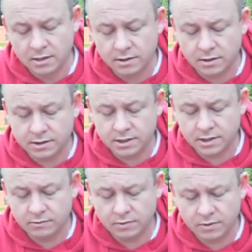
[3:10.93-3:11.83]
The
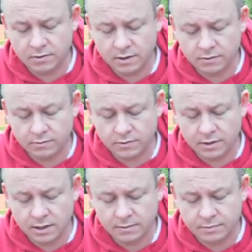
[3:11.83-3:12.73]
idea with the
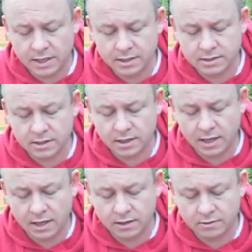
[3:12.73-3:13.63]
lead paste
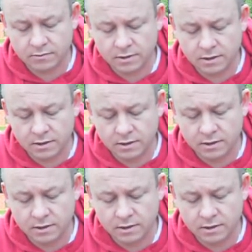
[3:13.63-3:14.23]
and the